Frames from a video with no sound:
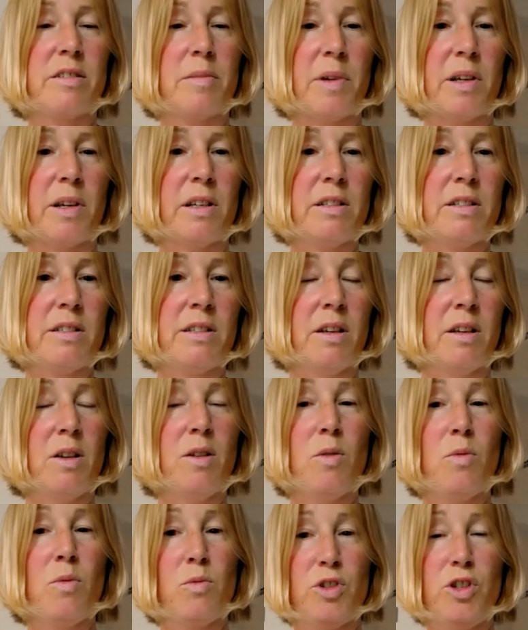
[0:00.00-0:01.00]

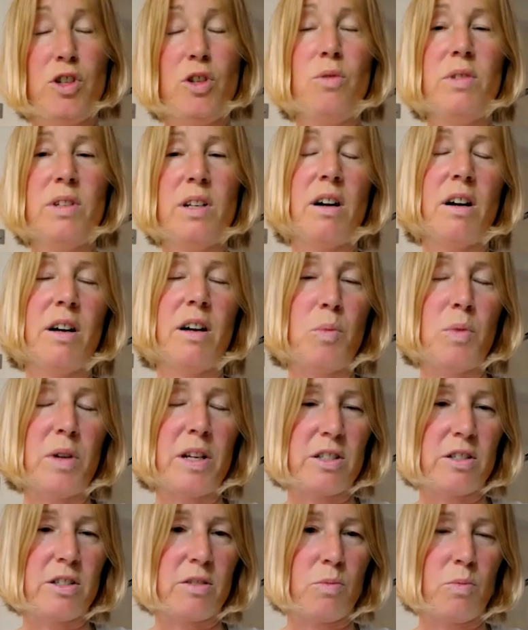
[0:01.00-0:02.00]
customers. You and
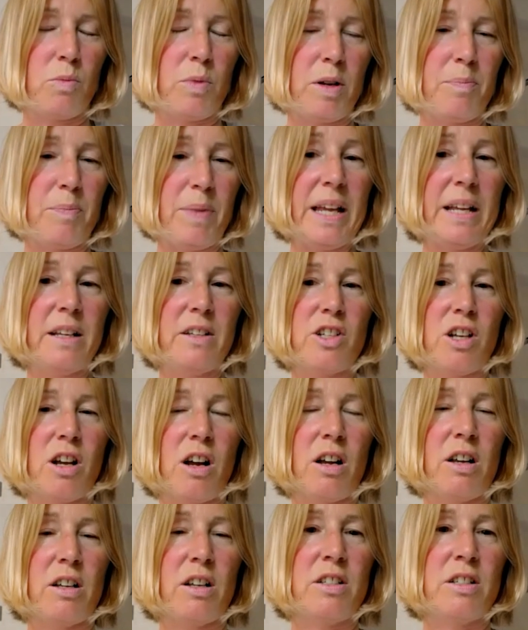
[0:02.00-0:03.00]
I, we're
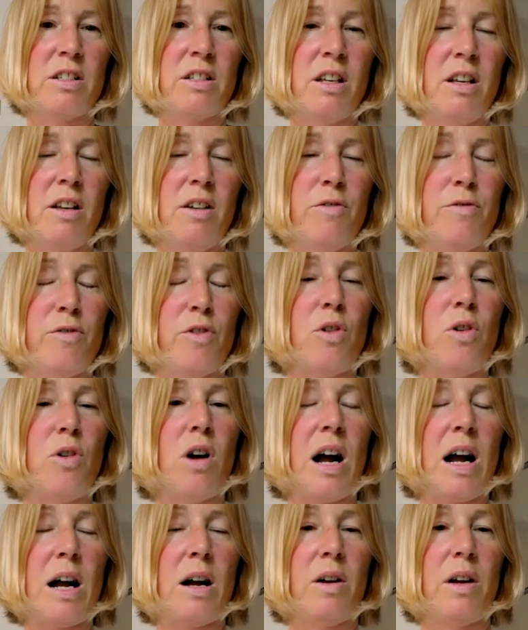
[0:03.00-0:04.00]
being charged
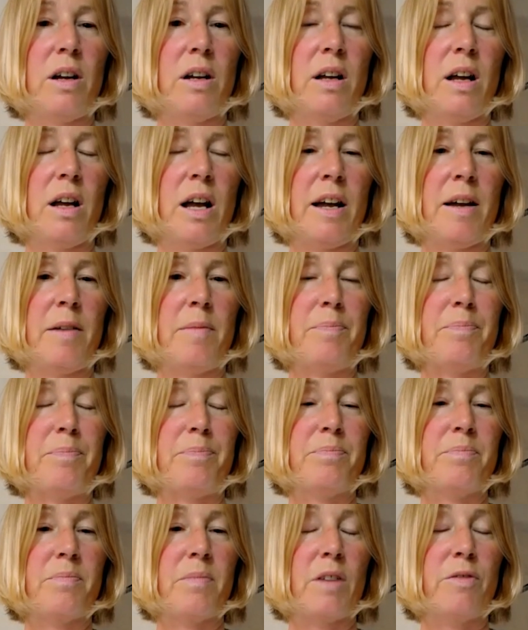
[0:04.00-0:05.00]
for
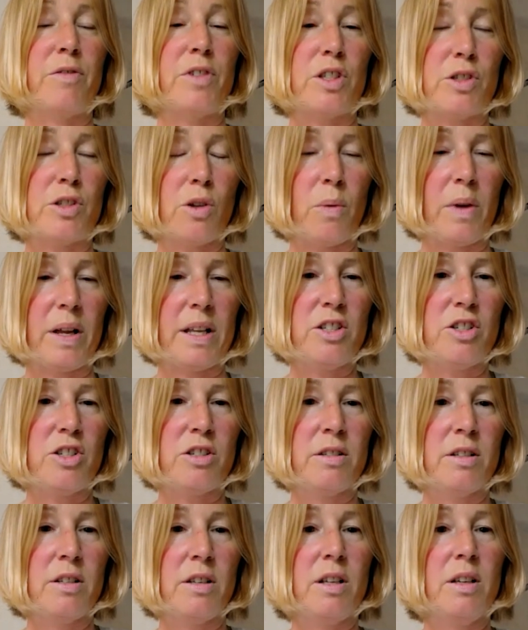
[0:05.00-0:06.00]
our for
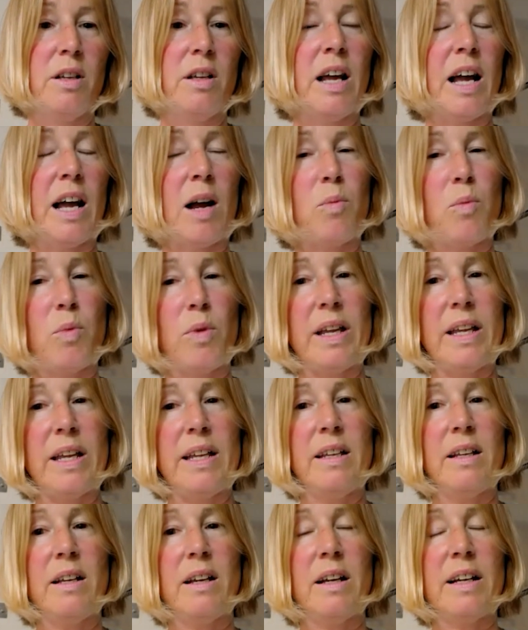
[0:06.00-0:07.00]
sewage, and
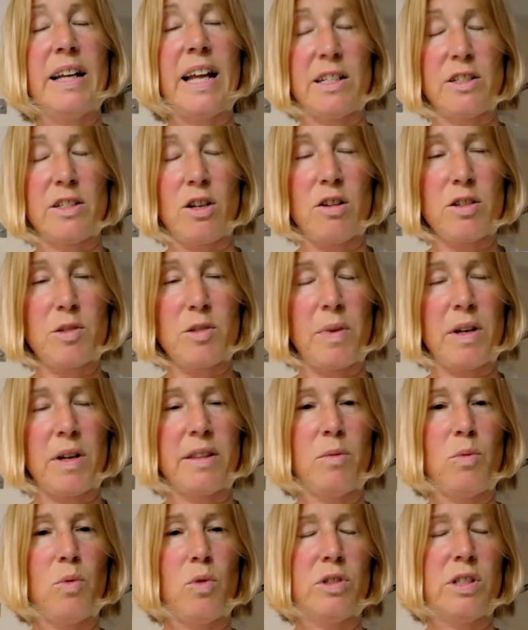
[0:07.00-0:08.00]
we get
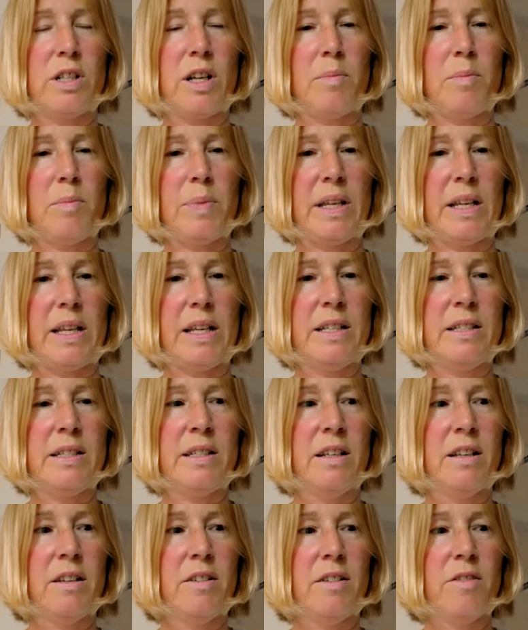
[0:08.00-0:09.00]
charged by the water
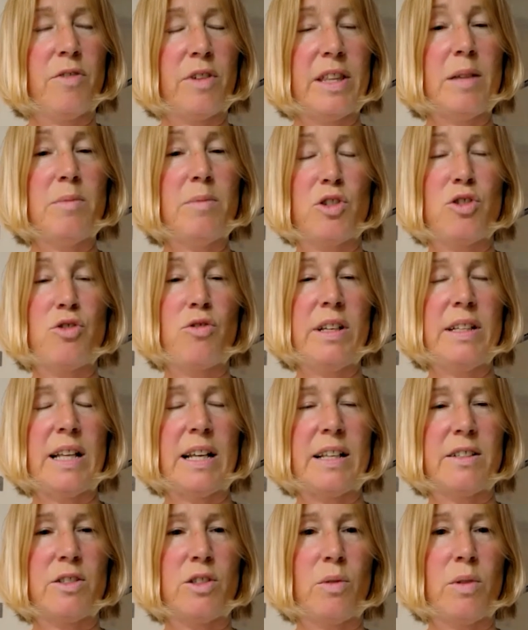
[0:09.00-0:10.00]
companies for them to
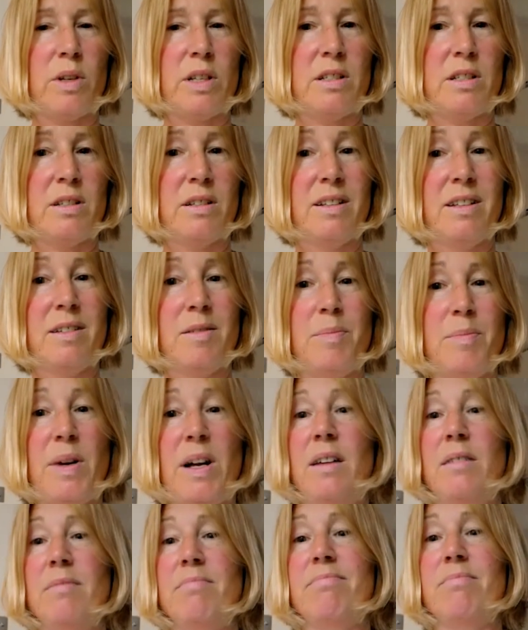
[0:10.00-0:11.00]
treat that sewage.
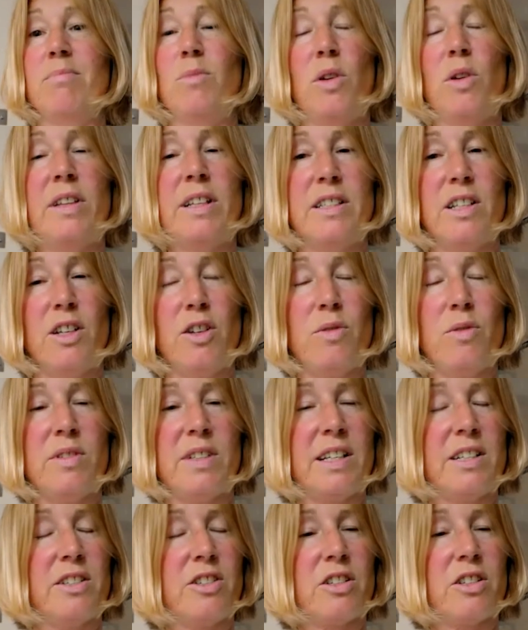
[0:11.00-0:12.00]
But what they
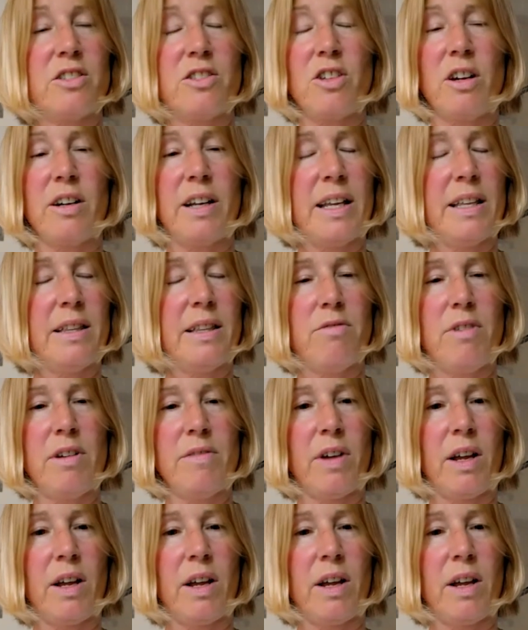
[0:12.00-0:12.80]
do is they just chuck it in